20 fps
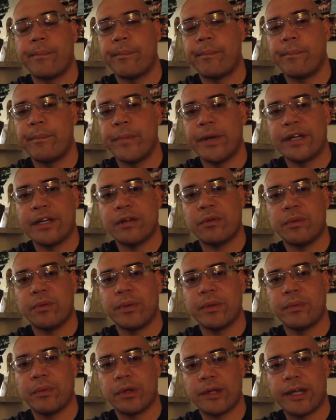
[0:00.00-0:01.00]
Monday will
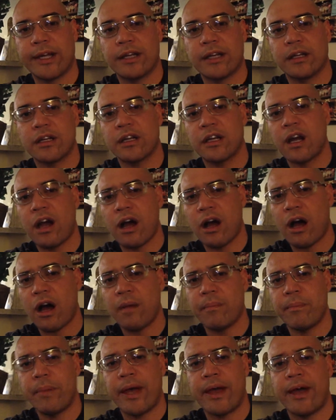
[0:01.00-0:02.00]
be more like
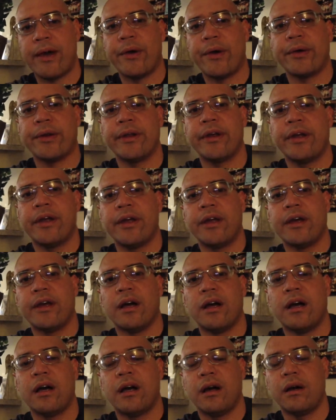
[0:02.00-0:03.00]
compound,
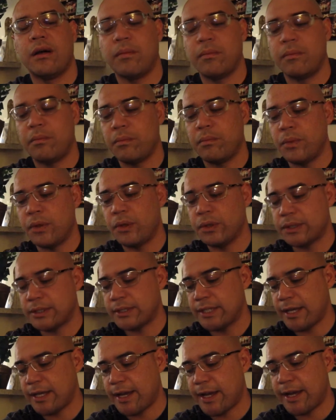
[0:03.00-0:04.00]

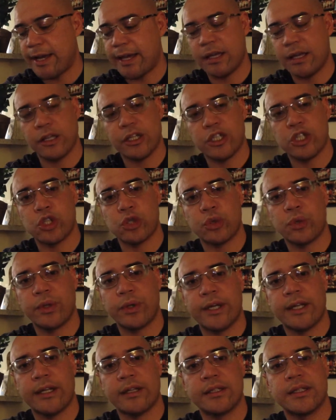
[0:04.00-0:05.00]

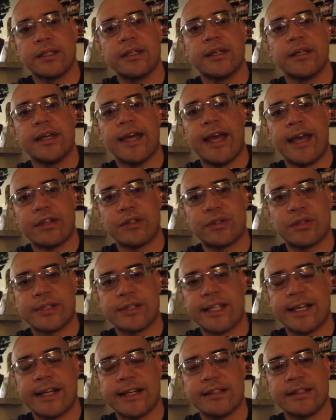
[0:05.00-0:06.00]
multi-joint
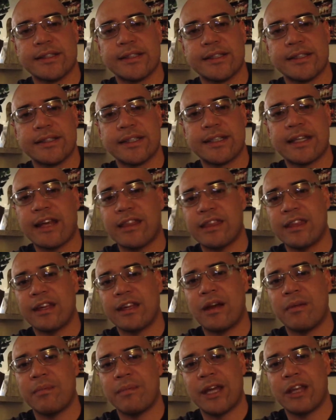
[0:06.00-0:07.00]
exercises, and I
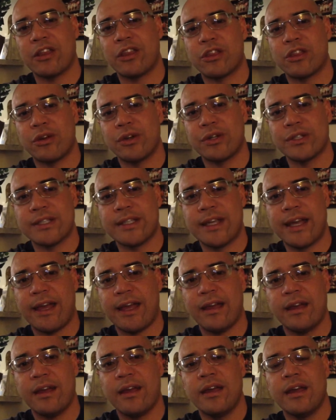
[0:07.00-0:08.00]
think I'll make
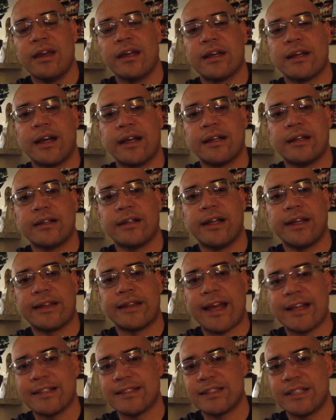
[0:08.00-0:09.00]
Thursday kind of like
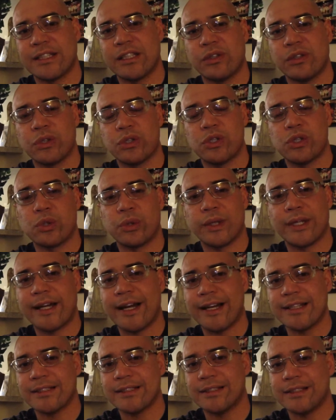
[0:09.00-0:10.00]
that single joint
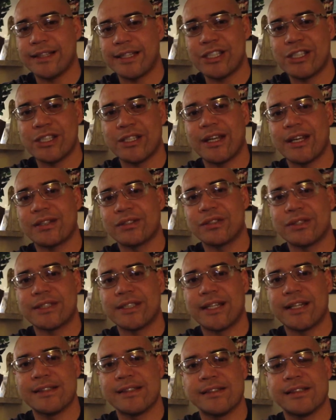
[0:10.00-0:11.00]
isolation
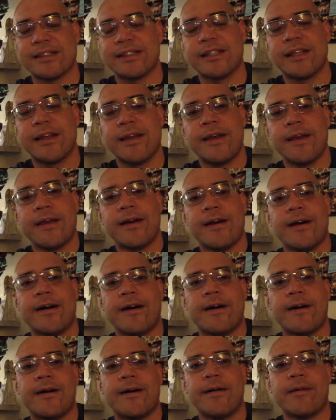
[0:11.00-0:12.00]
exercises
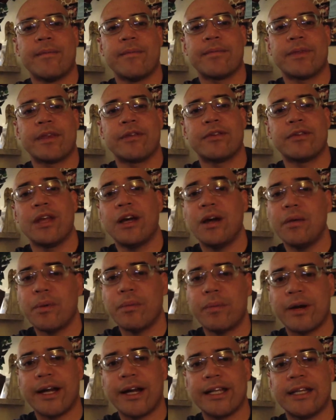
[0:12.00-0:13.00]
for the upper
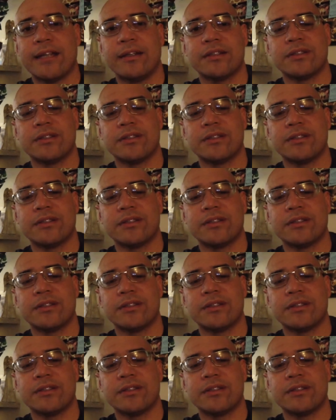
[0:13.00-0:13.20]
body.